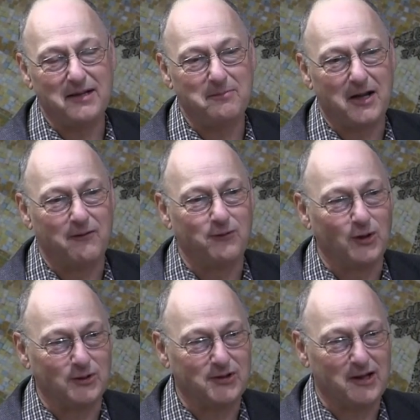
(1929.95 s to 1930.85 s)
named
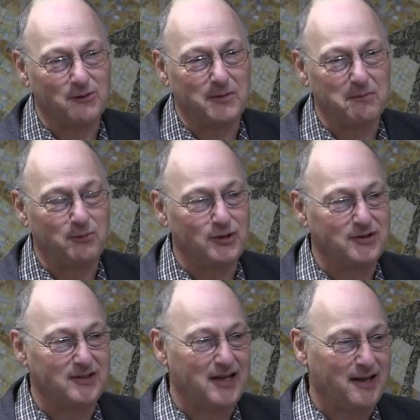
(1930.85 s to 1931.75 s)
Naboth has been
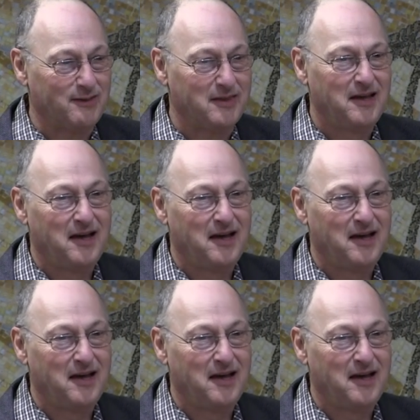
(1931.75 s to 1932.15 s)
put to death,